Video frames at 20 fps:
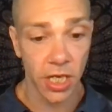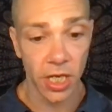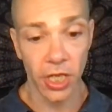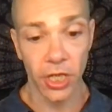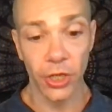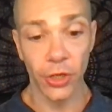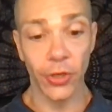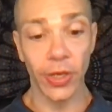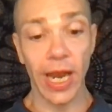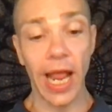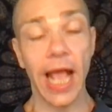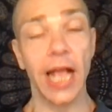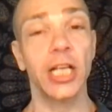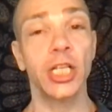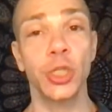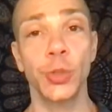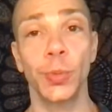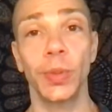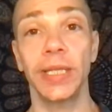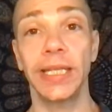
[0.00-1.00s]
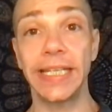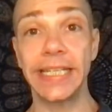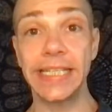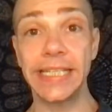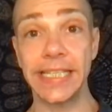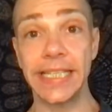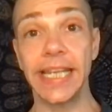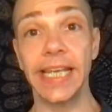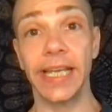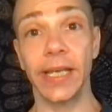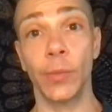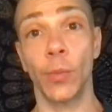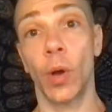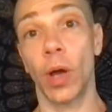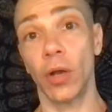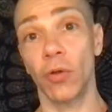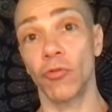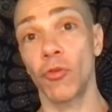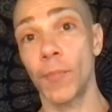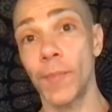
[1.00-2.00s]
you can actually see
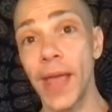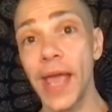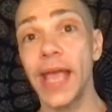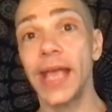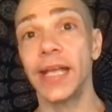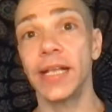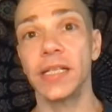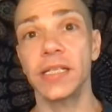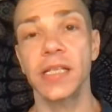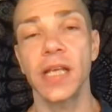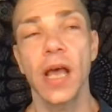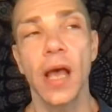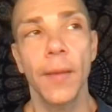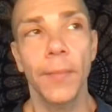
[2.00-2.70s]
what remains.